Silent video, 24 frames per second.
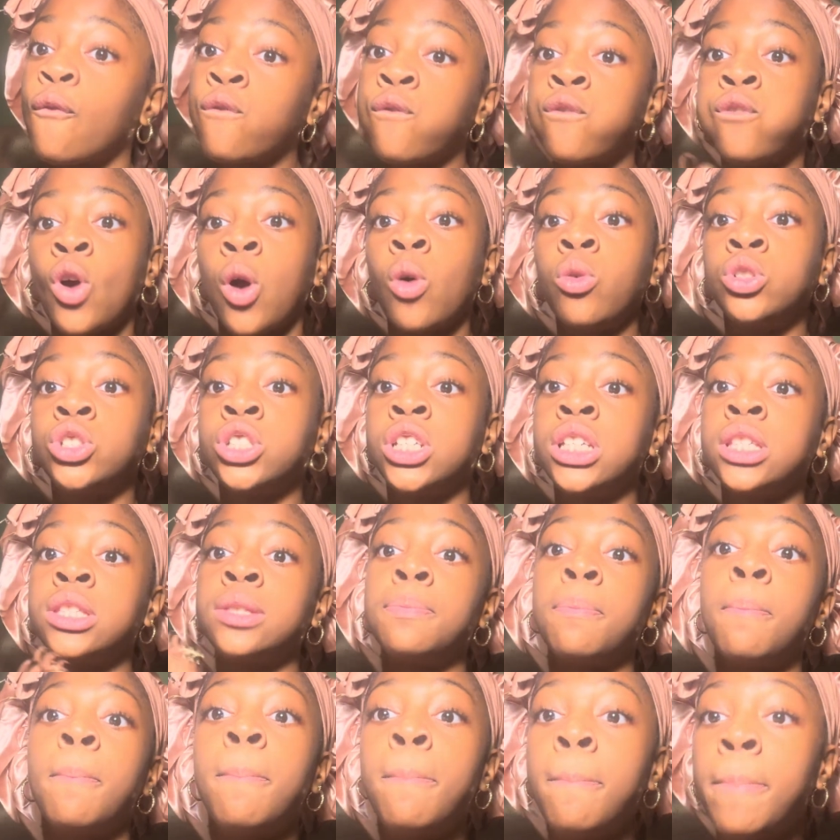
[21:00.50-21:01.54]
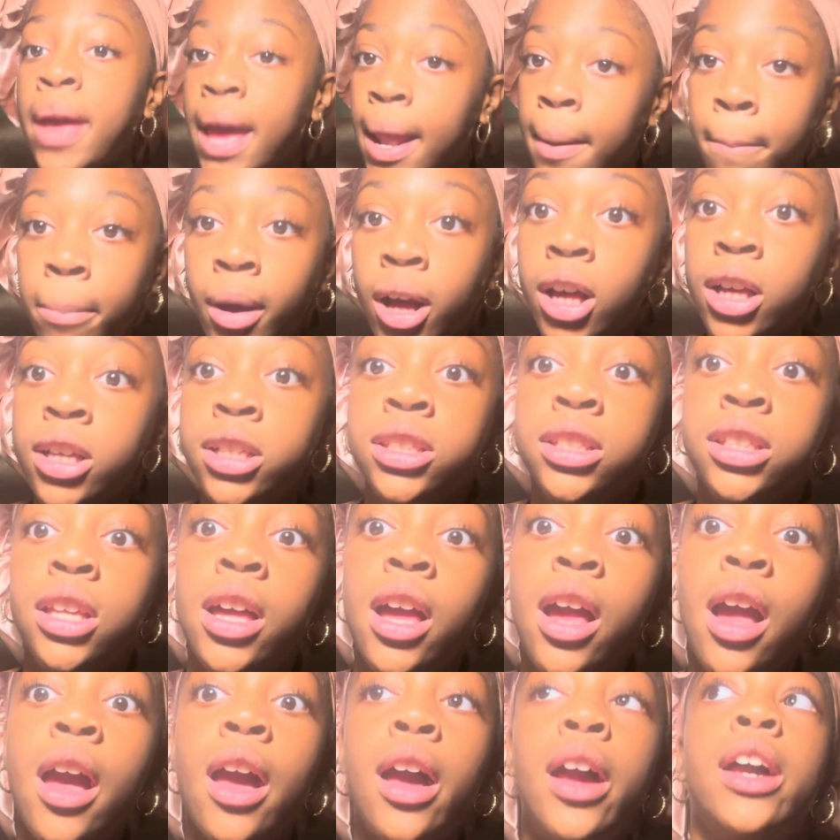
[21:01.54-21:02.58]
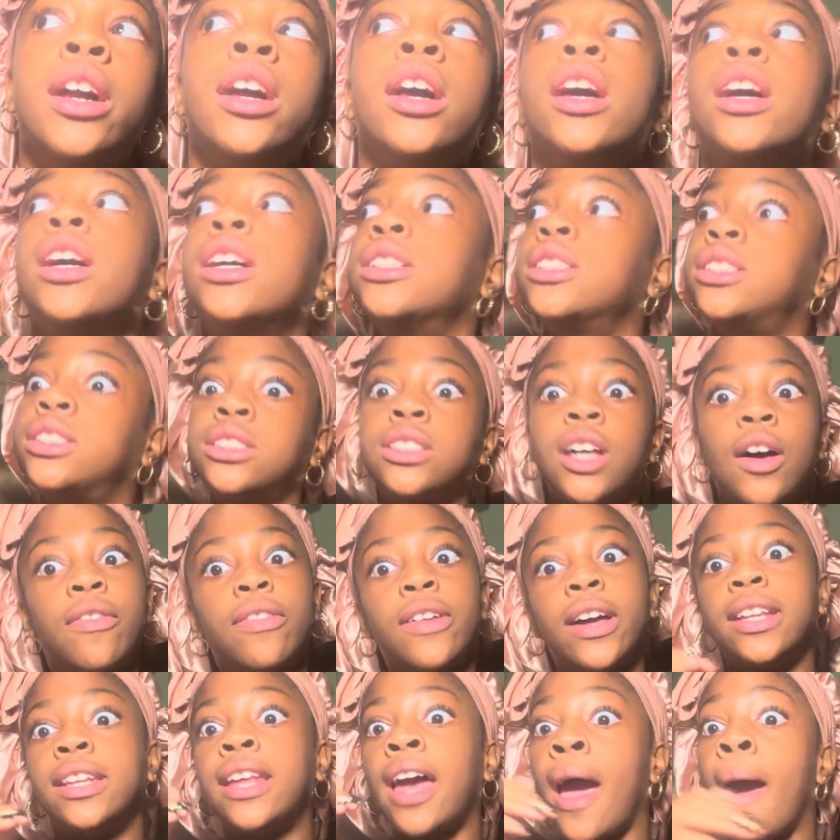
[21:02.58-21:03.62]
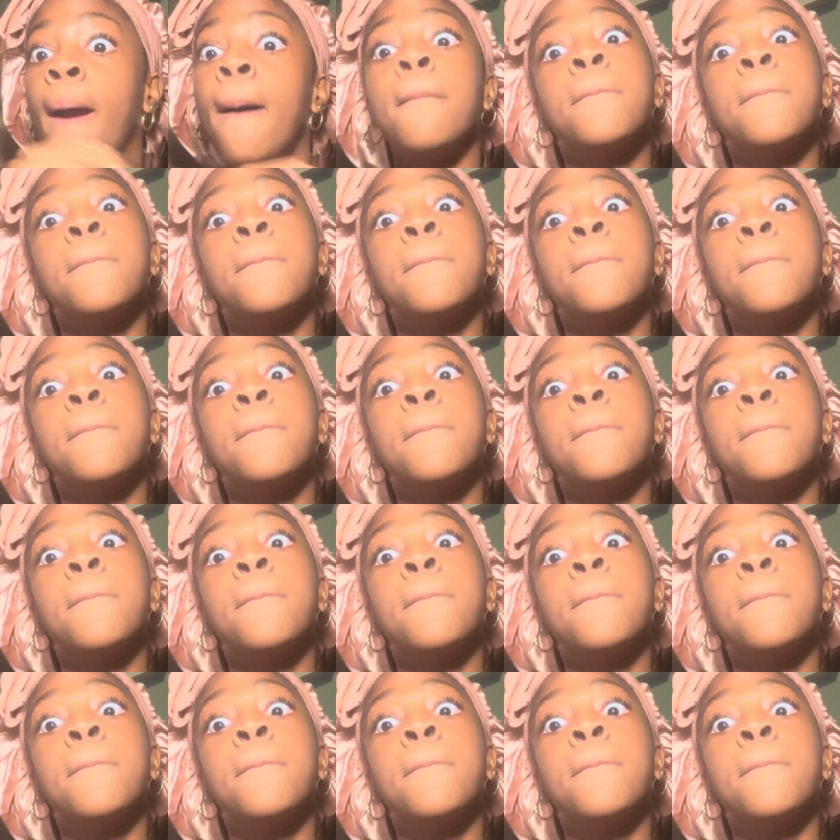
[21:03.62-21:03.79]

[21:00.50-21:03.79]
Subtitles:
roaches, bed bugs, and stuff like that.